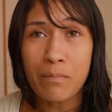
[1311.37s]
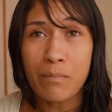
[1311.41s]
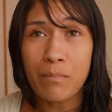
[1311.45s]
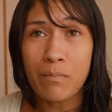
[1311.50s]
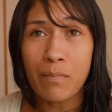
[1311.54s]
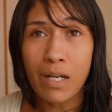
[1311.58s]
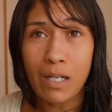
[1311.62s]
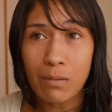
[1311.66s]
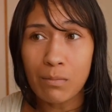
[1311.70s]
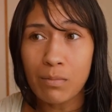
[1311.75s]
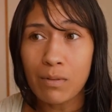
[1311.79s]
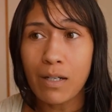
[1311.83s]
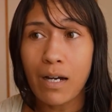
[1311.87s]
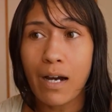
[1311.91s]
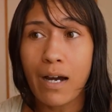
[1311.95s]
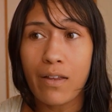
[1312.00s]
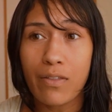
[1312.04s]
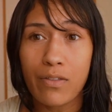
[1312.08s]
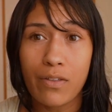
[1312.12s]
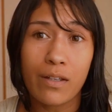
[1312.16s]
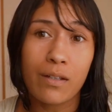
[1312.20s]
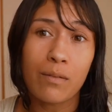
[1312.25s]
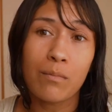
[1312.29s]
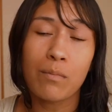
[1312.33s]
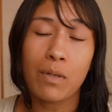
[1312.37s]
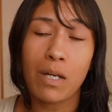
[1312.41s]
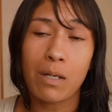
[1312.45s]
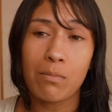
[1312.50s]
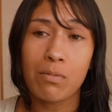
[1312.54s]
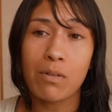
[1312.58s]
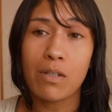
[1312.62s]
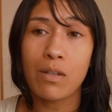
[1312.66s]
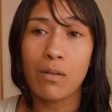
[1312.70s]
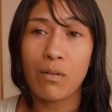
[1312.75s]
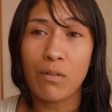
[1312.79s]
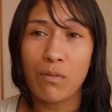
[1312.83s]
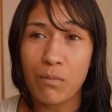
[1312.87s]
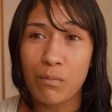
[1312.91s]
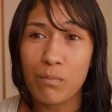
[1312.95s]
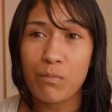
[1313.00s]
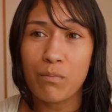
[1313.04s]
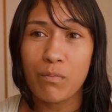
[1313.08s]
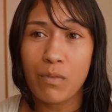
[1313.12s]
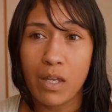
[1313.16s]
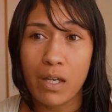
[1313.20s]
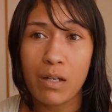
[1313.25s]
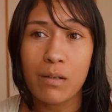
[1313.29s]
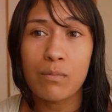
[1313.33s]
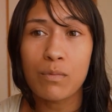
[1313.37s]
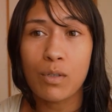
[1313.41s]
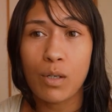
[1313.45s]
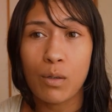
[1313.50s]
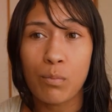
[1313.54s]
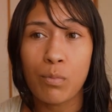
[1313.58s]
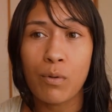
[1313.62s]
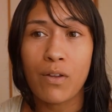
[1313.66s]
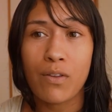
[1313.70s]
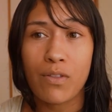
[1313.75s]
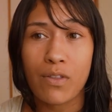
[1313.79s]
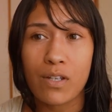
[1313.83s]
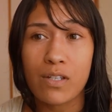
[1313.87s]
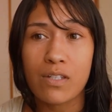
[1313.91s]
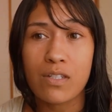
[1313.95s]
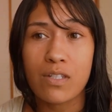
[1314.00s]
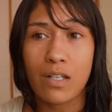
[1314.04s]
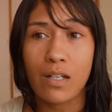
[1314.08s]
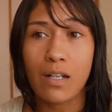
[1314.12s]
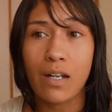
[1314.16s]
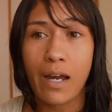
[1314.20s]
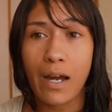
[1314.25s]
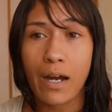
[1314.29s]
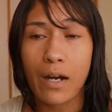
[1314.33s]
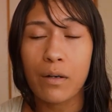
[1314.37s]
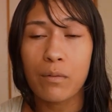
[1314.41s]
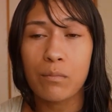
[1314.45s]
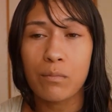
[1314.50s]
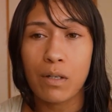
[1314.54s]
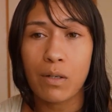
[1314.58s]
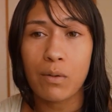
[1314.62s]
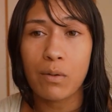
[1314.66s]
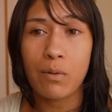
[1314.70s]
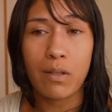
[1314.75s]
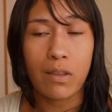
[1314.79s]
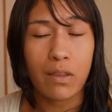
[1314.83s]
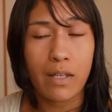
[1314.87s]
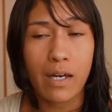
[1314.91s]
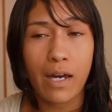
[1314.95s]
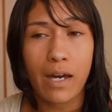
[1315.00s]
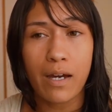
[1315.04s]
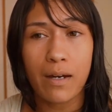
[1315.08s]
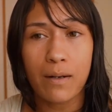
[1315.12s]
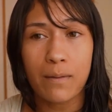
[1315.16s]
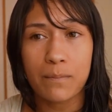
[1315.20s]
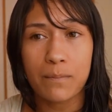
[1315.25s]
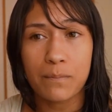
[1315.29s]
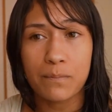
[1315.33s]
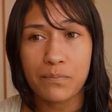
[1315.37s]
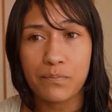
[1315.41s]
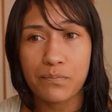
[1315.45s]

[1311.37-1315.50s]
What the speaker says: I think maybe the hypnobirthing did help me with that.